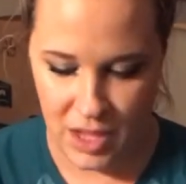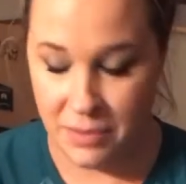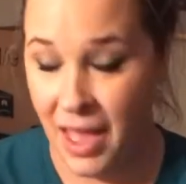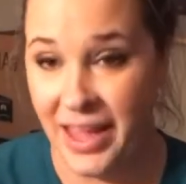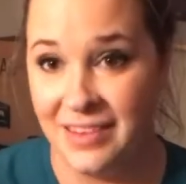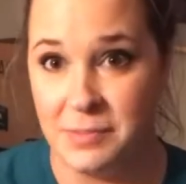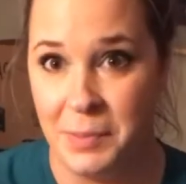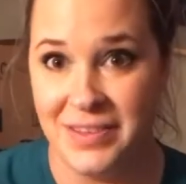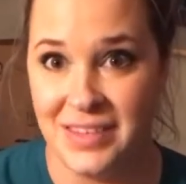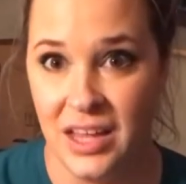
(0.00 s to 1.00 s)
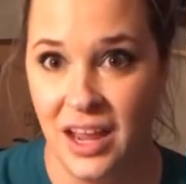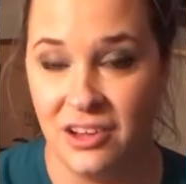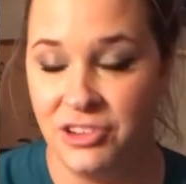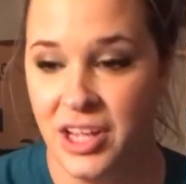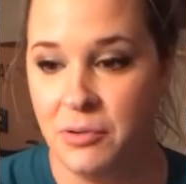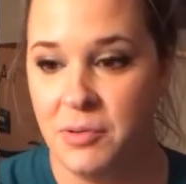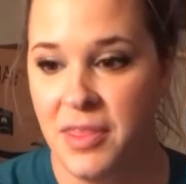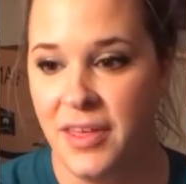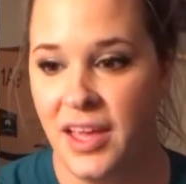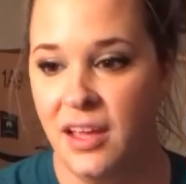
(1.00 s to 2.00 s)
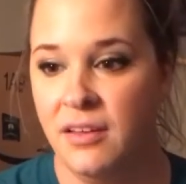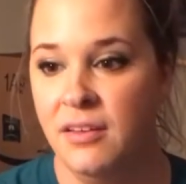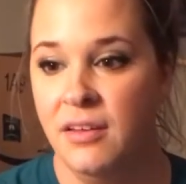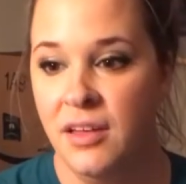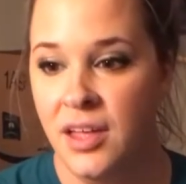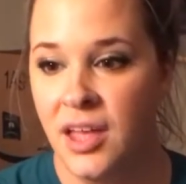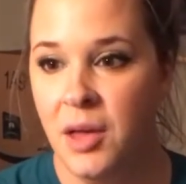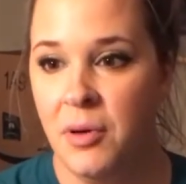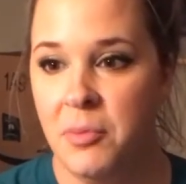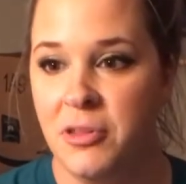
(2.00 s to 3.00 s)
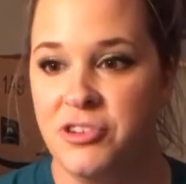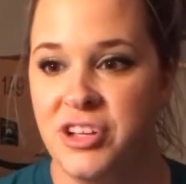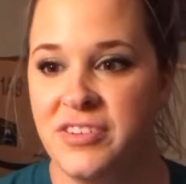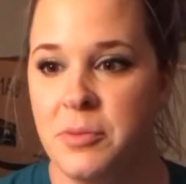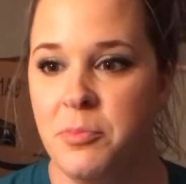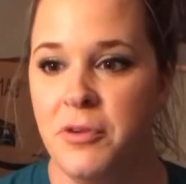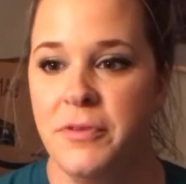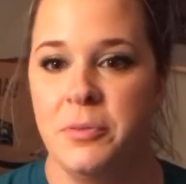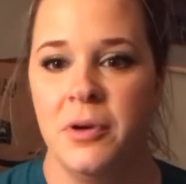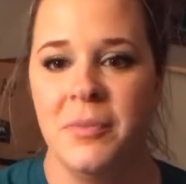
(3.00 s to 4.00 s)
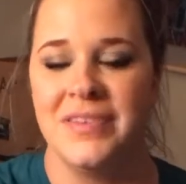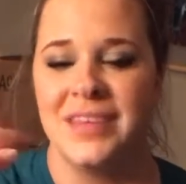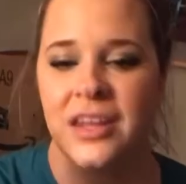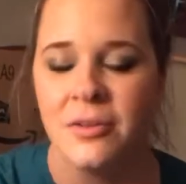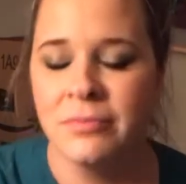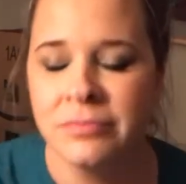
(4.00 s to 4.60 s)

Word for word: And I can't spray my skin actually. What am I thinking? I'm allergic to perfume on my skin